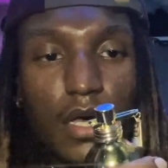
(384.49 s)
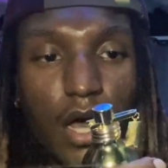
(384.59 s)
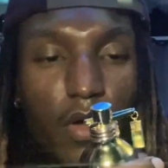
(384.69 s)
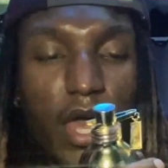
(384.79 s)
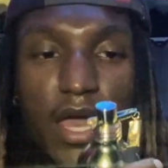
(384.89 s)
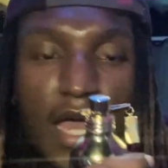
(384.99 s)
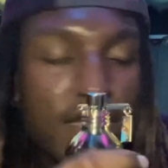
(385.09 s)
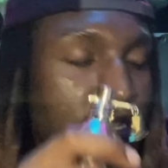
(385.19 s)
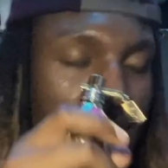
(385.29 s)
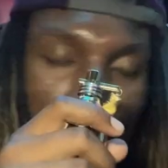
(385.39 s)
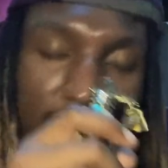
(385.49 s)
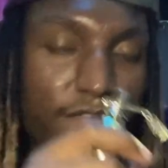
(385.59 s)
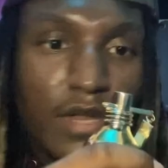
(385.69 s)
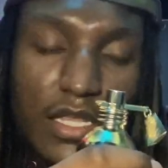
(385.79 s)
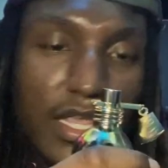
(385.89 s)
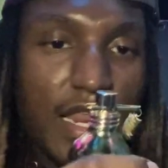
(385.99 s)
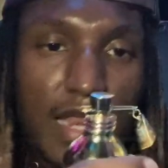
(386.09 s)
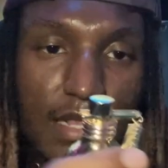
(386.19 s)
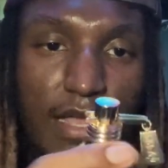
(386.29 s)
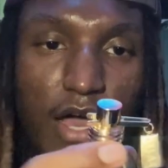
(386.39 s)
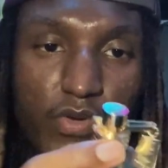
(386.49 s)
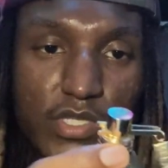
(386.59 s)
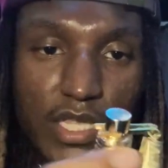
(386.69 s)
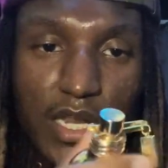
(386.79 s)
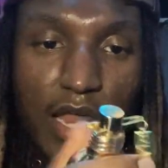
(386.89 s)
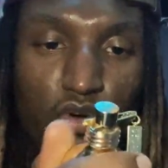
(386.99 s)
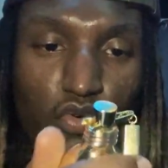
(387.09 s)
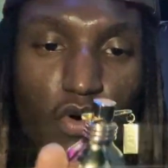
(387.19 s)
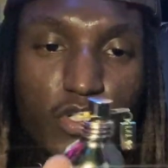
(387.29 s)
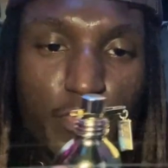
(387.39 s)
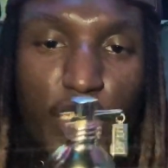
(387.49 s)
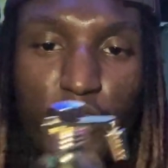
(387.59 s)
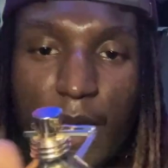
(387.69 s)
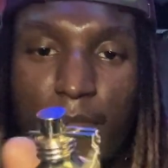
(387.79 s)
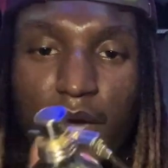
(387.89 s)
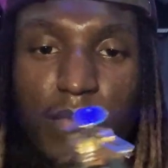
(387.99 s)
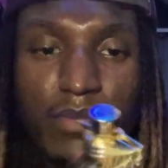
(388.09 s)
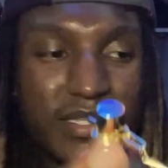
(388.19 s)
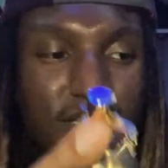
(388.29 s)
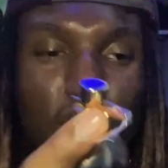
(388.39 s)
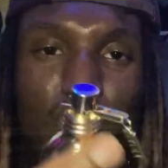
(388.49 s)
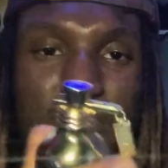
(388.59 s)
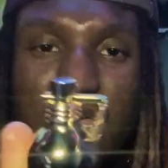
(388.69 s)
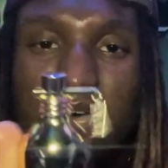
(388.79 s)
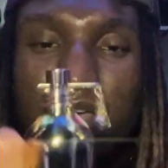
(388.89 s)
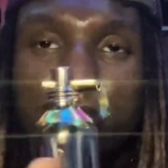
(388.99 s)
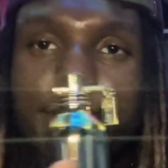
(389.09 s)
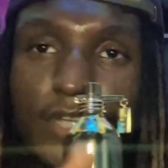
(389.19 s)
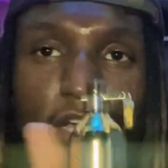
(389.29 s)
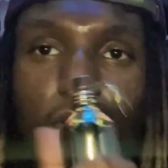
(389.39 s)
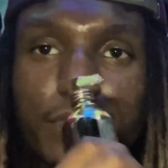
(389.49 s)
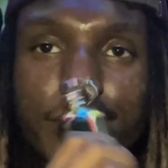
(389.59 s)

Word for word: Okay, I didn't, I never looked at it like that. I always looked at it like, who won't spend that money? But this whole time, no.